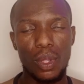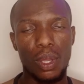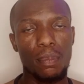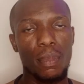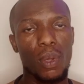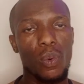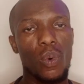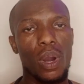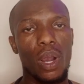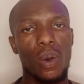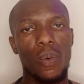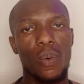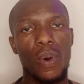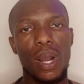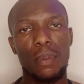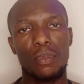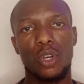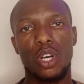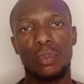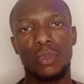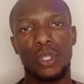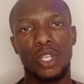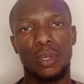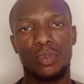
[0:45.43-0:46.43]
Meanwhile, while I'm
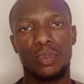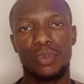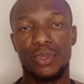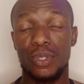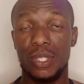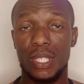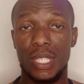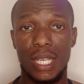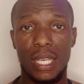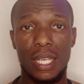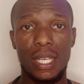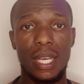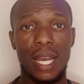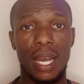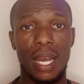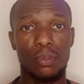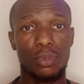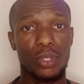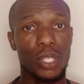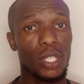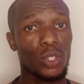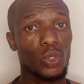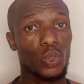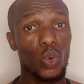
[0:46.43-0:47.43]
coming up today, I'm
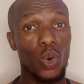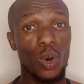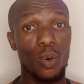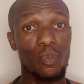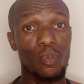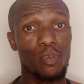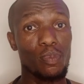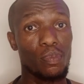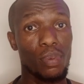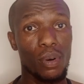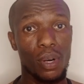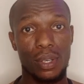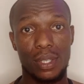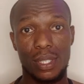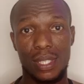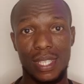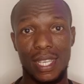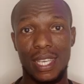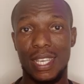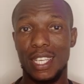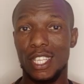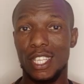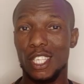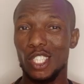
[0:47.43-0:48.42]
trying to
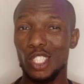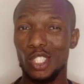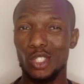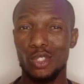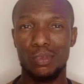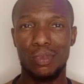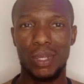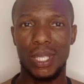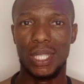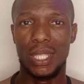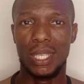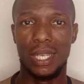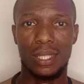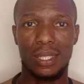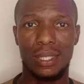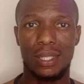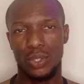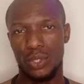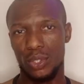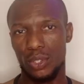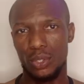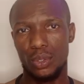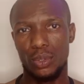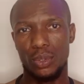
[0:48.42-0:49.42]
unbox a new meter
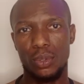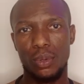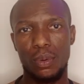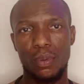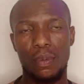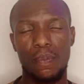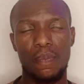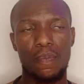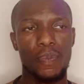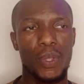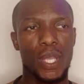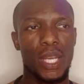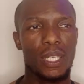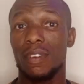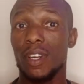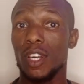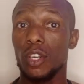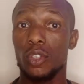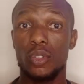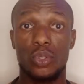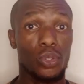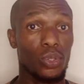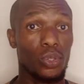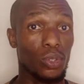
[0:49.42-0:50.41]
to you.
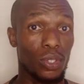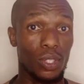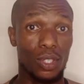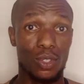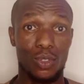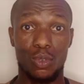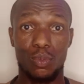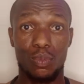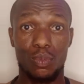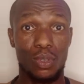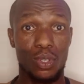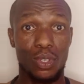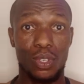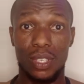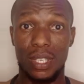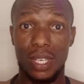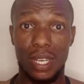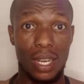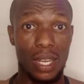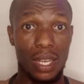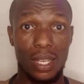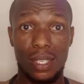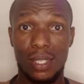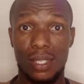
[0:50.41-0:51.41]
Very soon it will be your
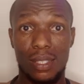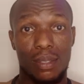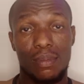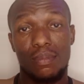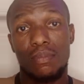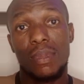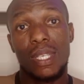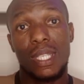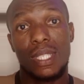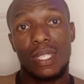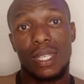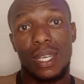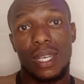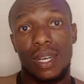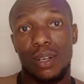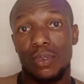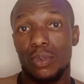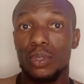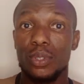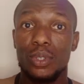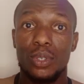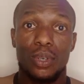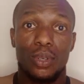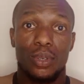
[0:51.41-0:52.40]
next meter.
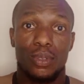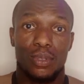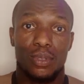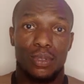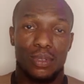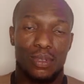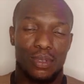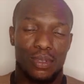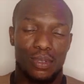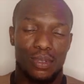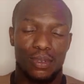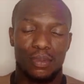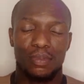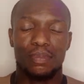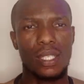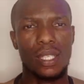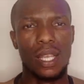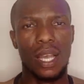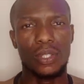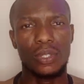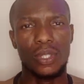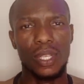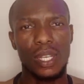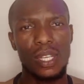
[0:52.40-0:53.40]
Who knows?
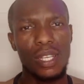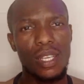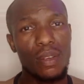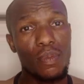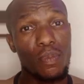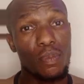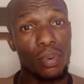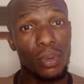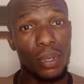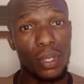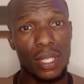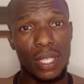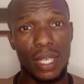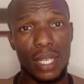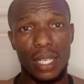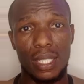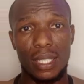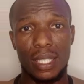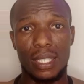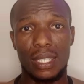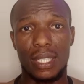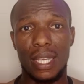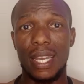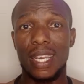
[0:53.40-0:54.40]
It's actually
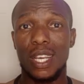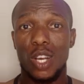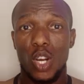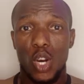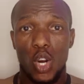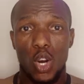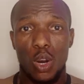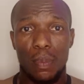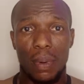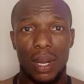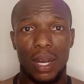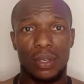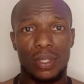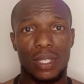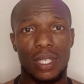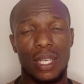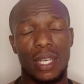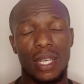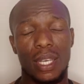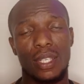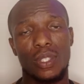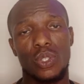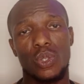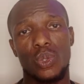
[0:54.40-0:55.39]
important that I come out
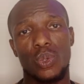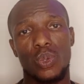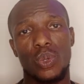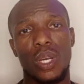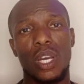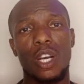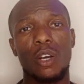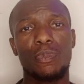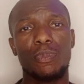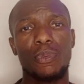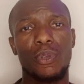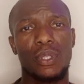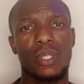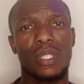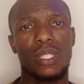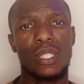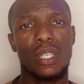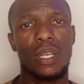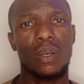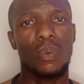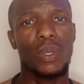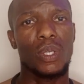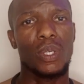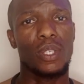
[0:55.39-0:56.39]
here to help you
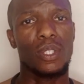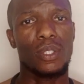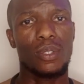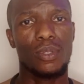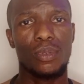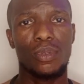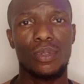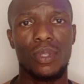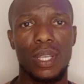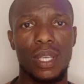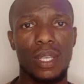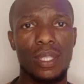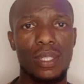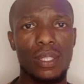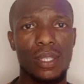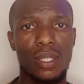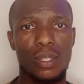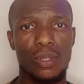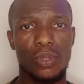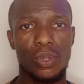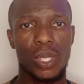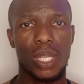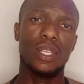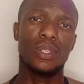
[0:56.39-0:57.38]
understand one or two
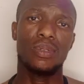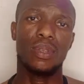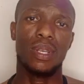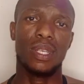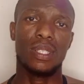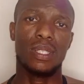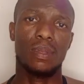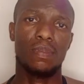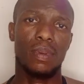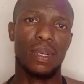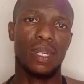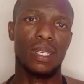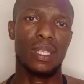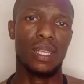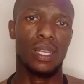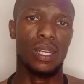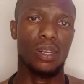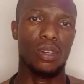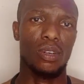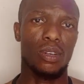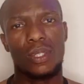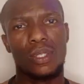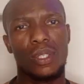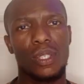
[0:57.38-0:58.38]
things. So in case you're experiencing
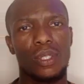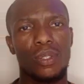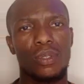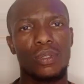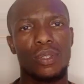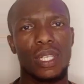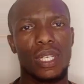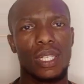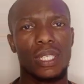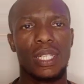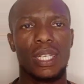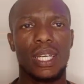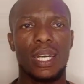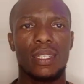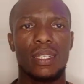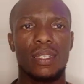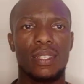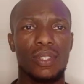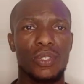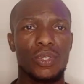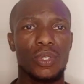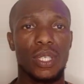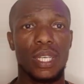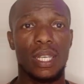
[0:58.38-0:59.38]
any little technical
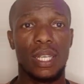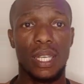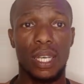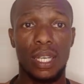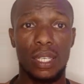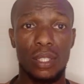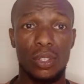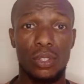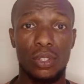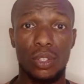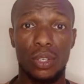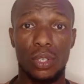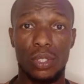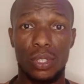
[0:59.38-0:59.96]
things you can handle